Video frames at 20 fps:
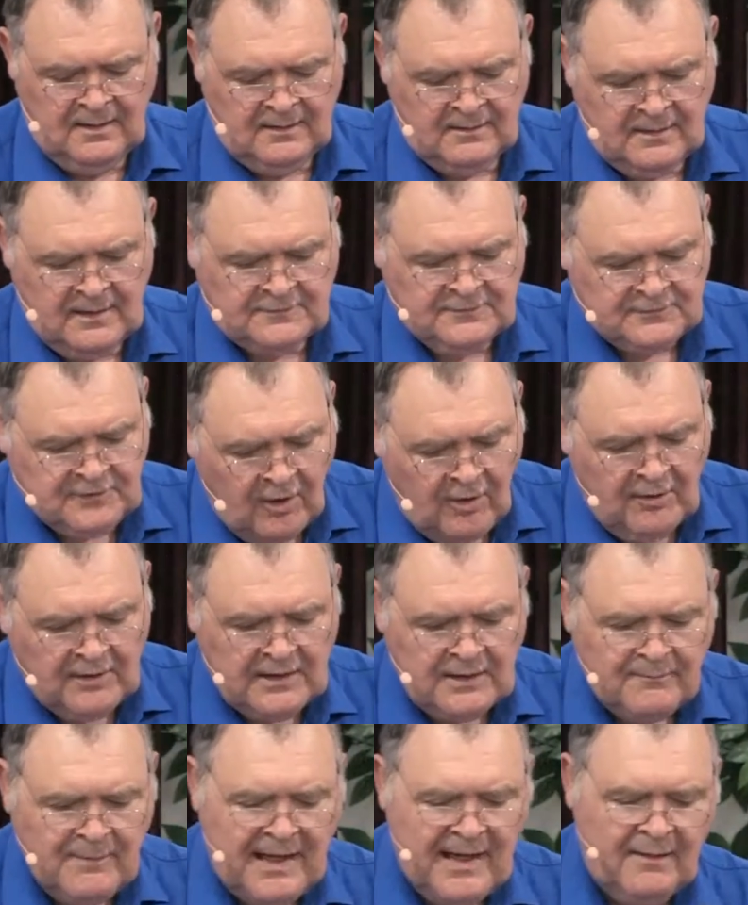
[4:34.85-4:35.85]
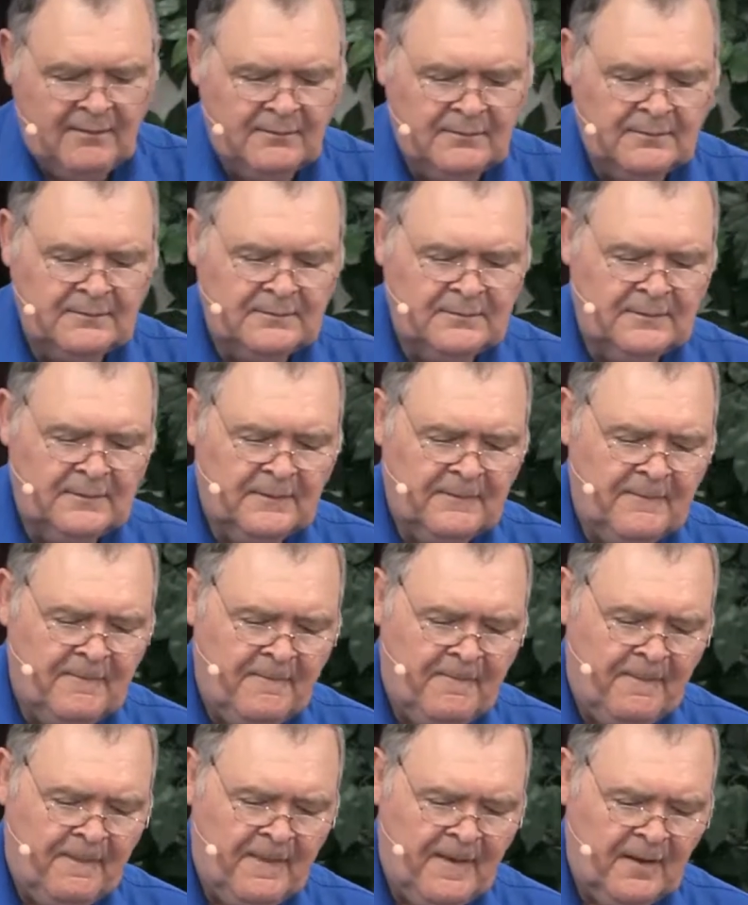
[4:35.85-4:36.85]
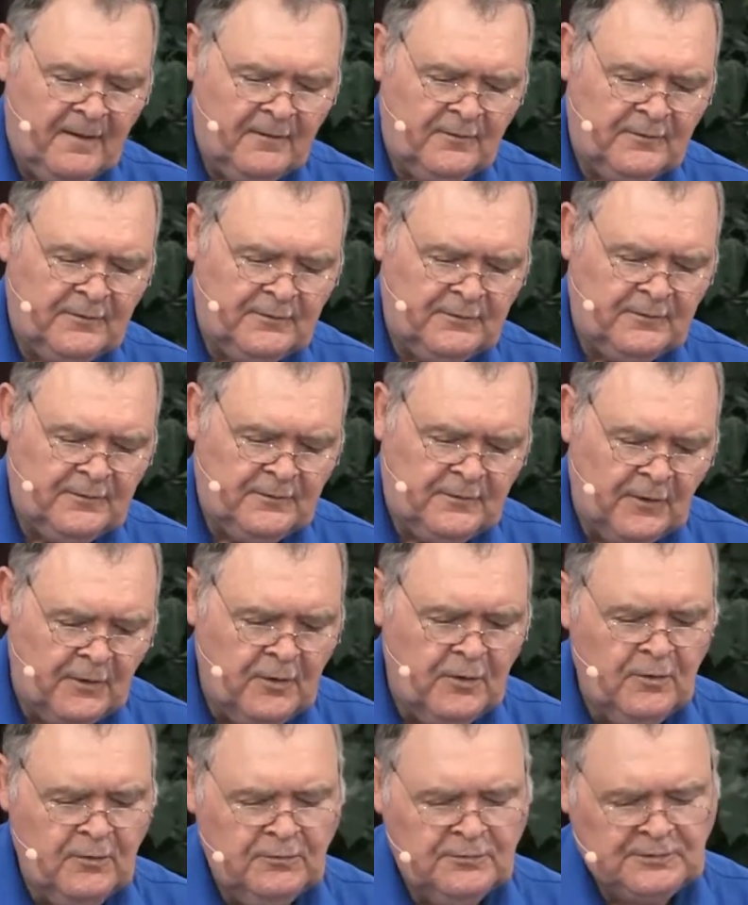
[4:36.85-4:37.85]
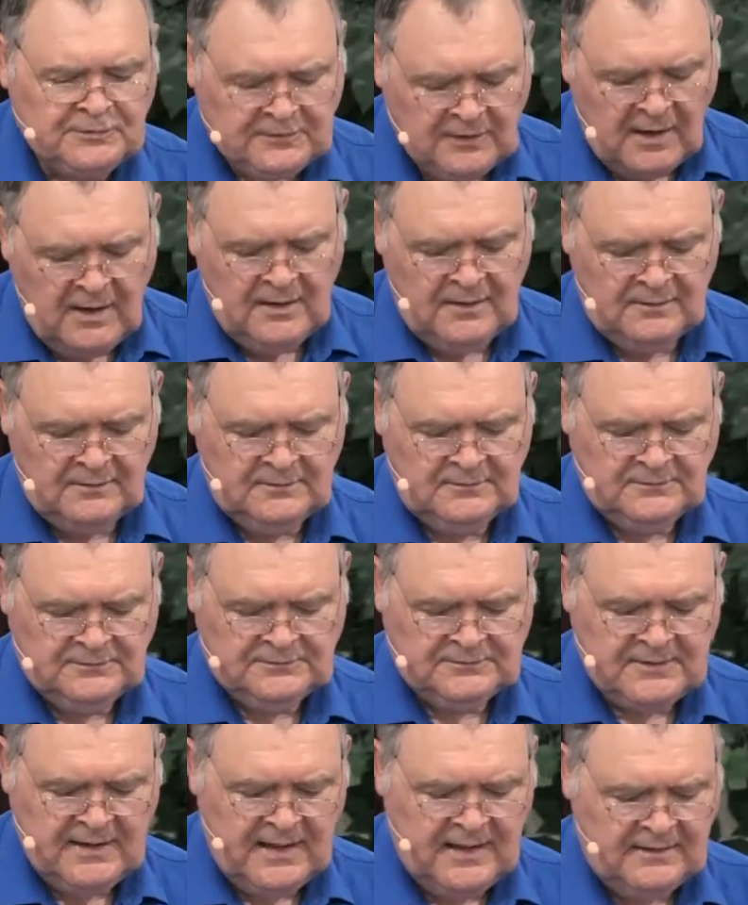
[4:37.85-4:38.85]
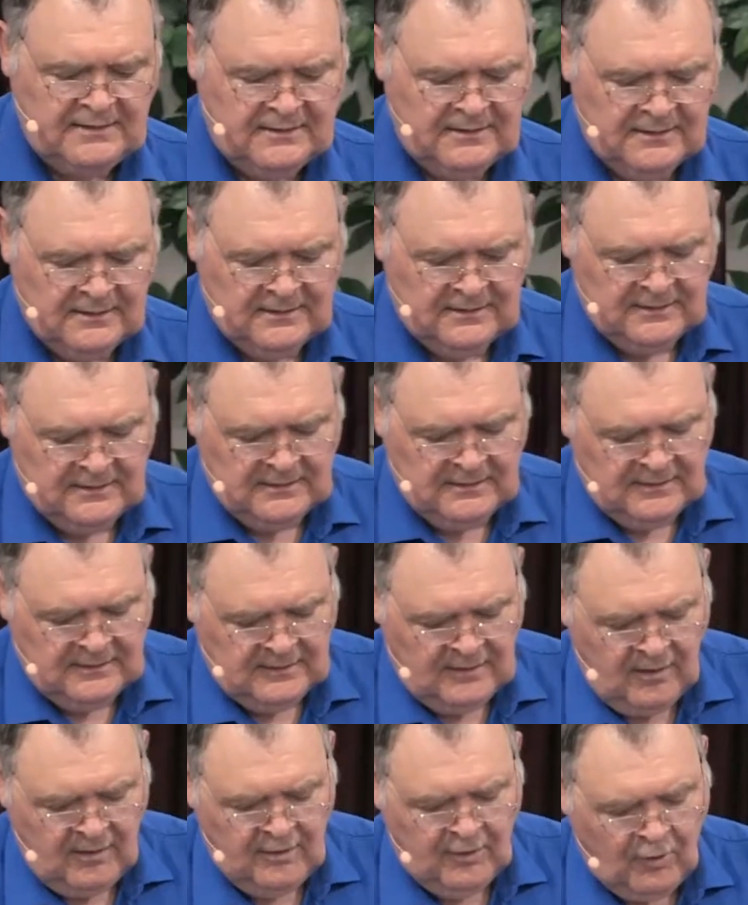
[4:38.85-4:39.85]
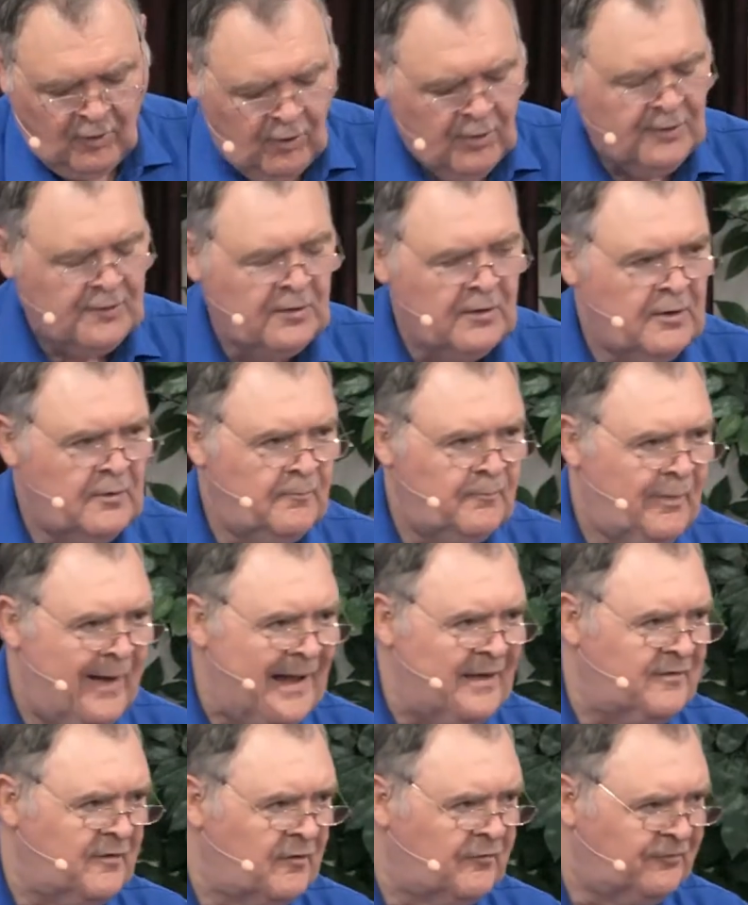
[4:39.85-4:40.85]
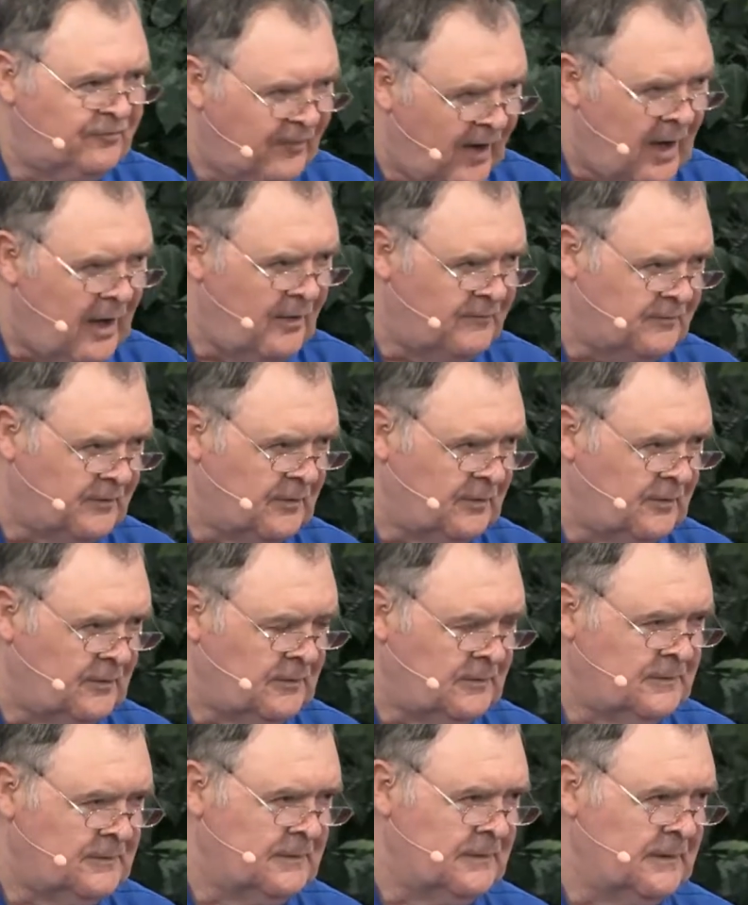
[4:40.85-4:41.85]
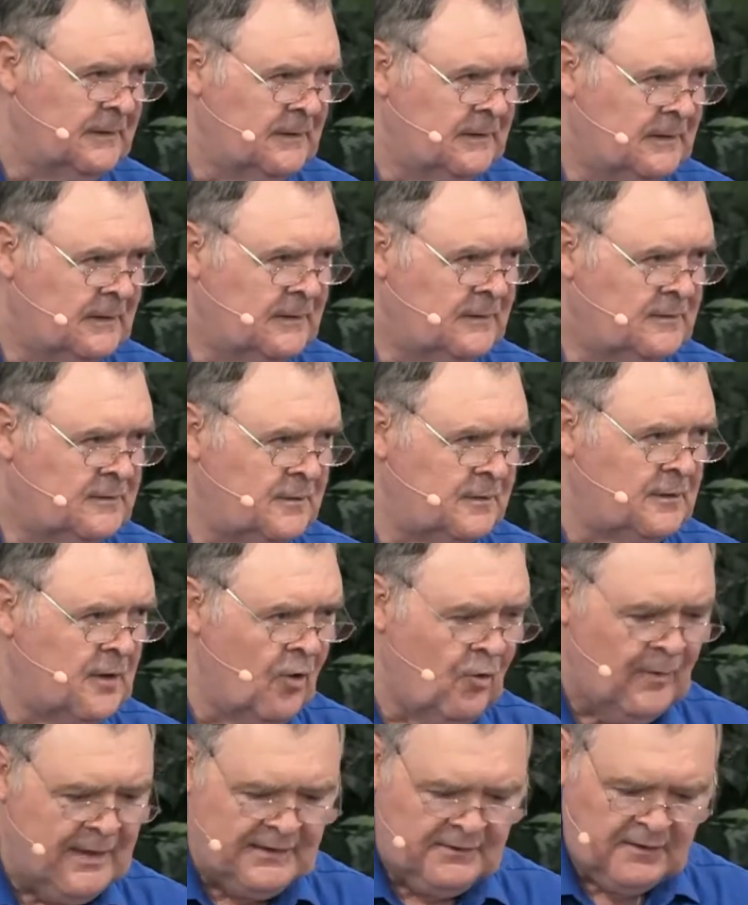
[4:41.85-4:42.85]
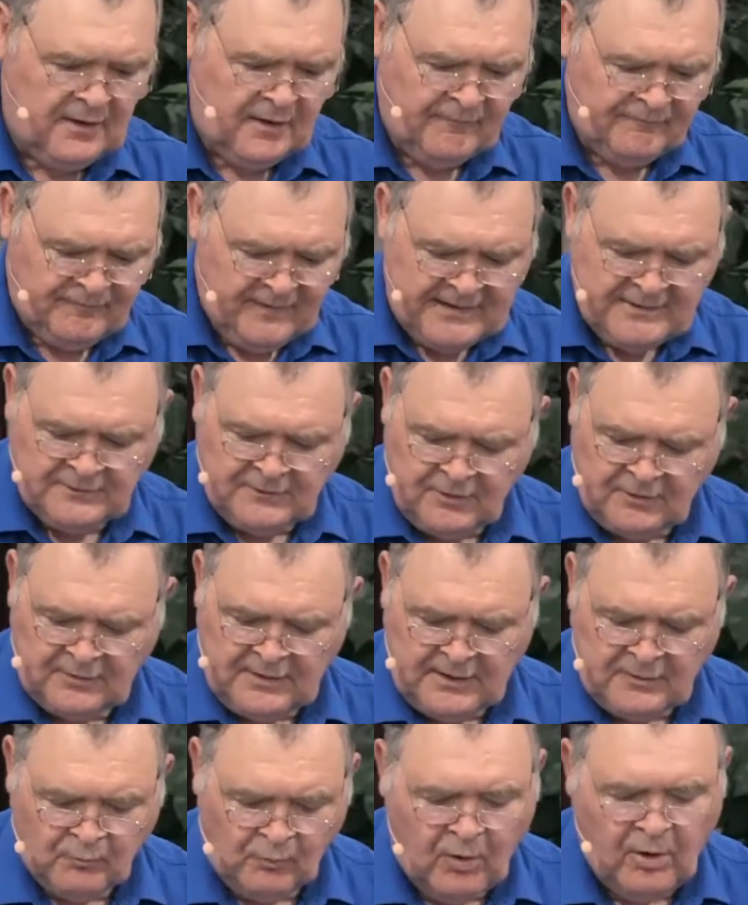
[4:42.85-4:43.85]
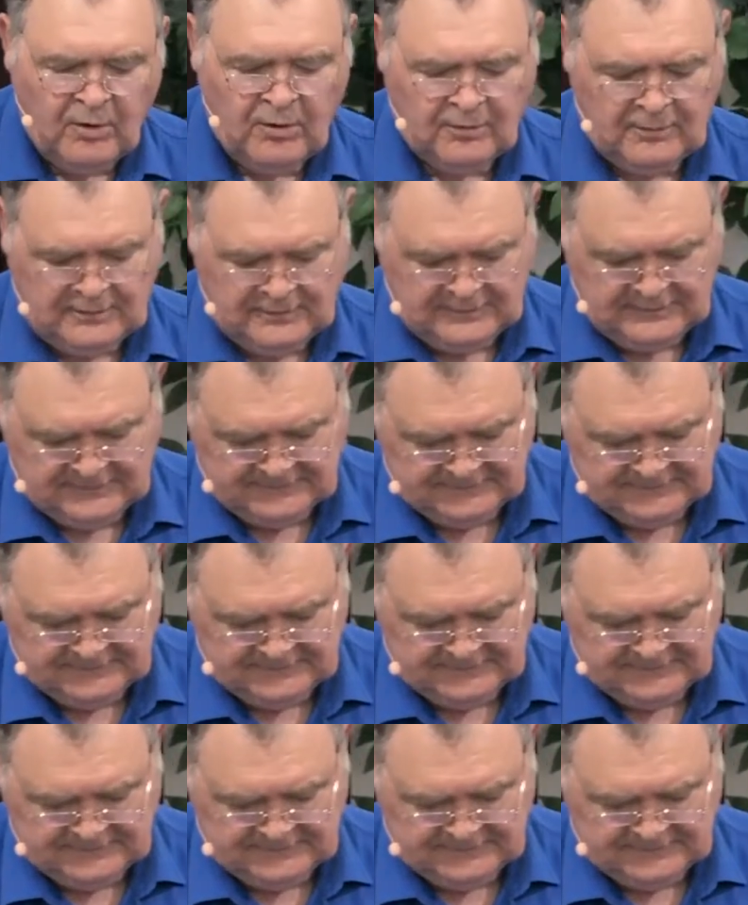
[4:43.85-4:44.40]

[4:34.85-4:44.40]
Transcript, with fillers: that's talking about two sons that are ordered by their father to go into the vineyard and work.